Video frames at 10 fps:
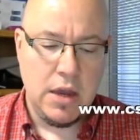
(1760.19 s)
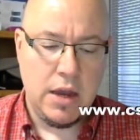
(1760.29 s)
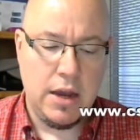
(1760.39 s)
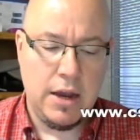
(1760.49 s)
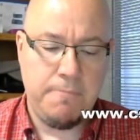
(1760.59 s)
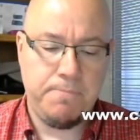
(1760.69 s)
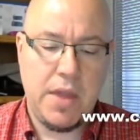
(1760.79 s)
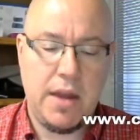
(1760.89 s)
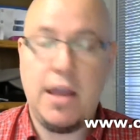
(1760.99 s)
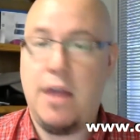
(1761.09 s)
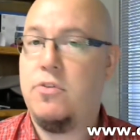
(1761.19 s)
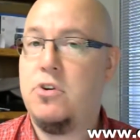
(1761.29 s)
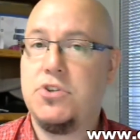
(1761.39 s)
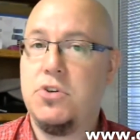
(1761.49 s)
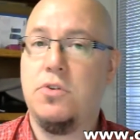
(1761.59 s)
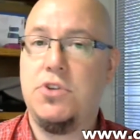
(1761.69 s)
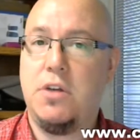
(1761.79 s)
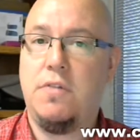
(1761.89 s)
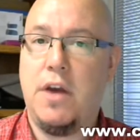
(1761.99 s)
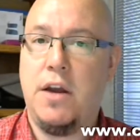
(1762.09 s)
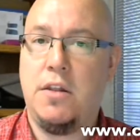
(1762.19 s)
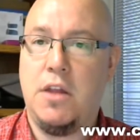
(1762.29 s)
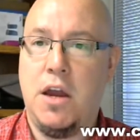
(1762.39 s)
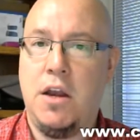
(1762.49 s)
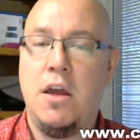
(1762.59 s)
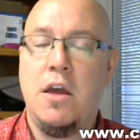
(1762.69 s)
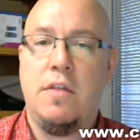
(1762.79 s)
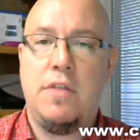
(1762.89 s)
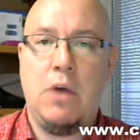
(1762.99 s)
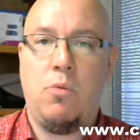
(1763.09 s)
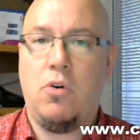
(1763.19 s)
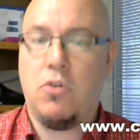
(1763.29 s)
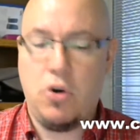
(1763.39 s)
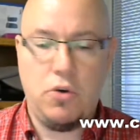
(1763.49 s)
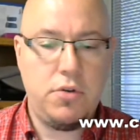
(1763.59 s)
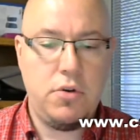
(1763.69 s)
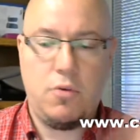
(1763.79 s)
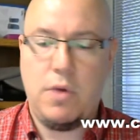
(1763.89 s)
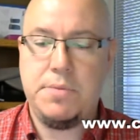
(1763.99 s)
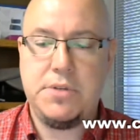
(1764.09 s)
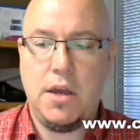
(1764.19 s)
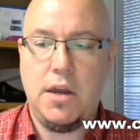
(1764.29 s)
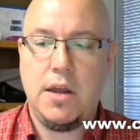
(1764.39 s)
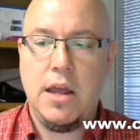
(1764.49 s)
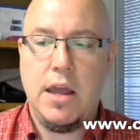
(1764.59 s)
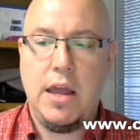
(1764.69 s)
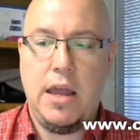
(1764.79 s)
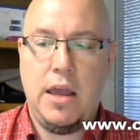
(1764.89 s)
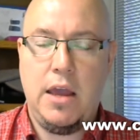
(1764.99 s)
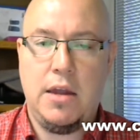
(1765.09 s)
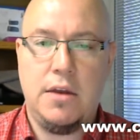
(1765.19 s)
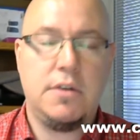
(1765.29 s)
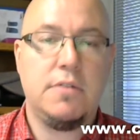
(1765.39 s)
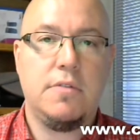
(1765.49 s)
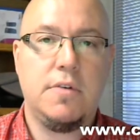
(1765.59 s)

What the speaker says: And again, there's tools you can find online that will go through your website and